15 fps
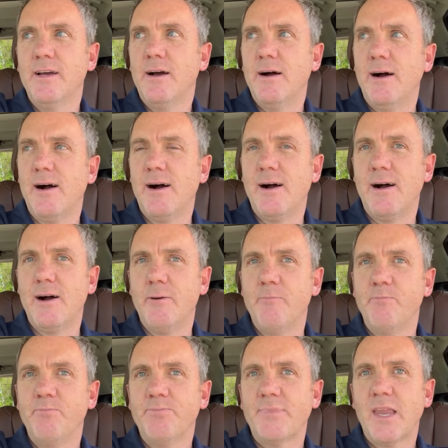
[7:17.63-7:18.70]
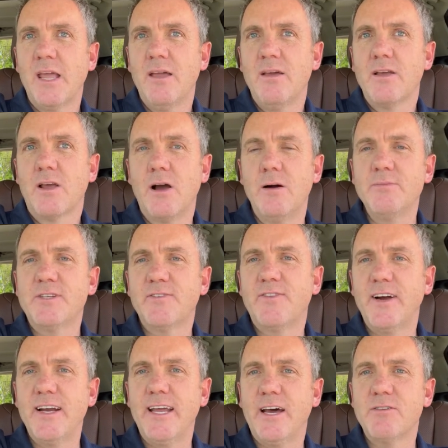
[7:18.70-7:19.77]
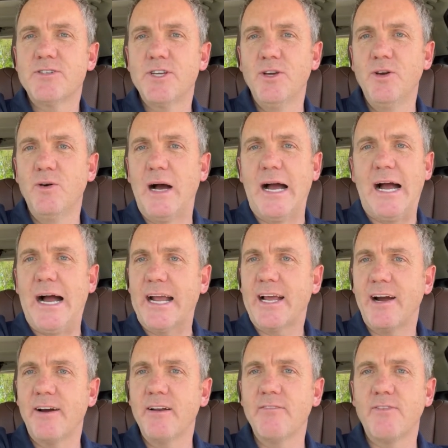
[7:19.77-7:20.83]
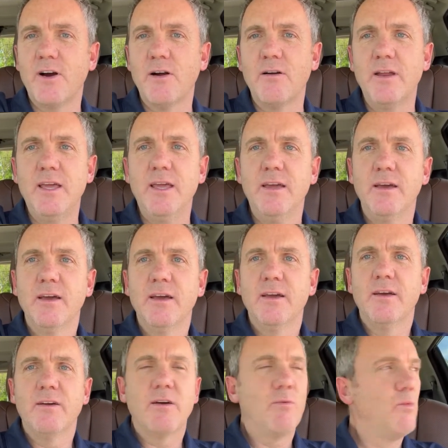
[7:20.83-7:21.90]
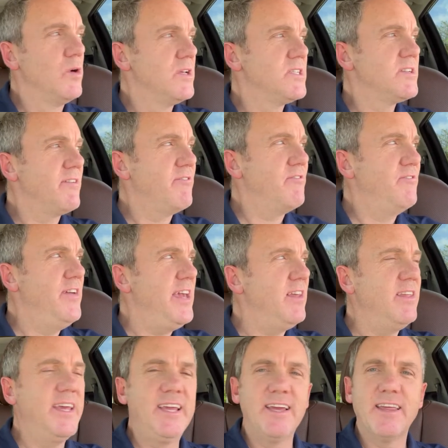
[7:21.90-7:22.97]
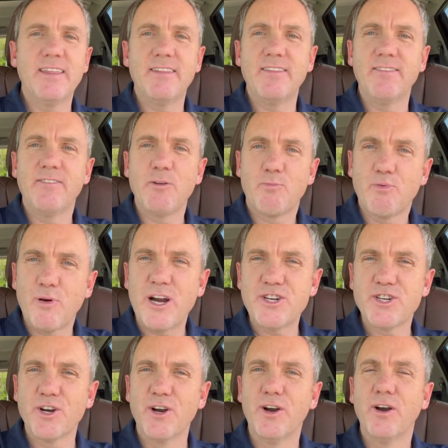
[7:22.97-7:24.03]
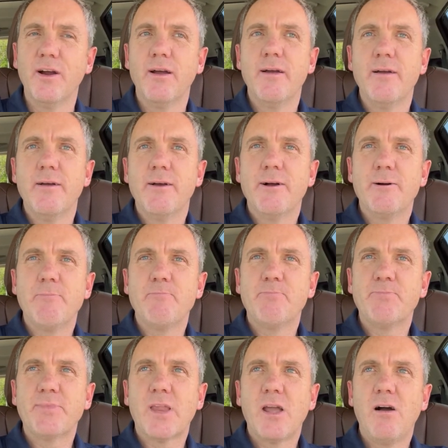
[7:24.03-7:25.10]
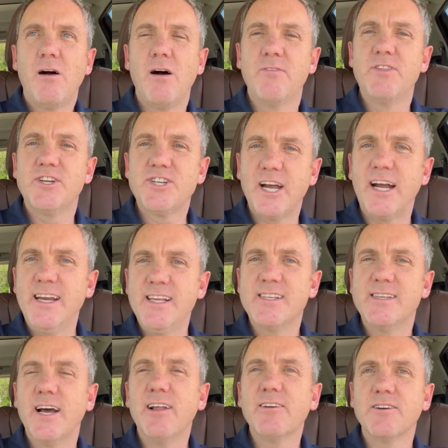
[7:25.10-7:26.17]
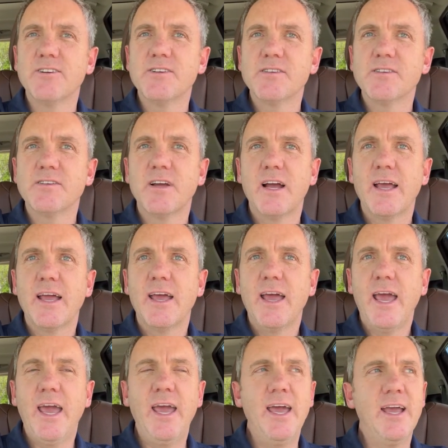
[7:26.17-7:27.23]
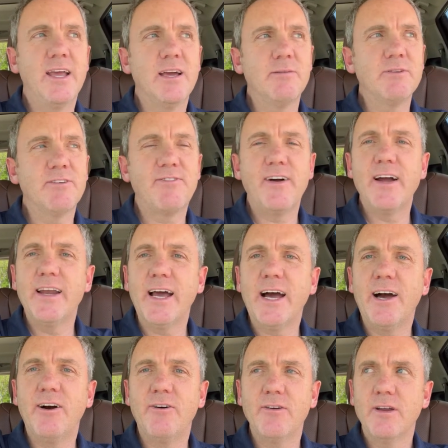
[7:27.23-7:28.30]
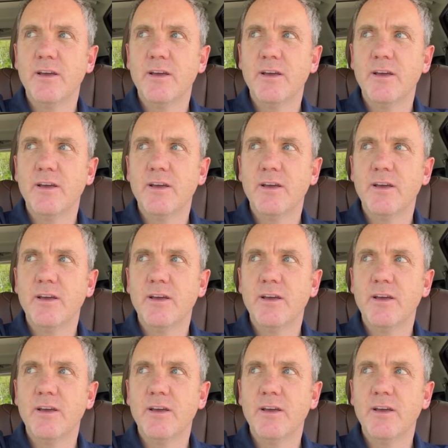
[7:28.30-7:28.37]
Come to find out too, I kind of already was feeling the pressure of the Chinese sellers. And come to find out,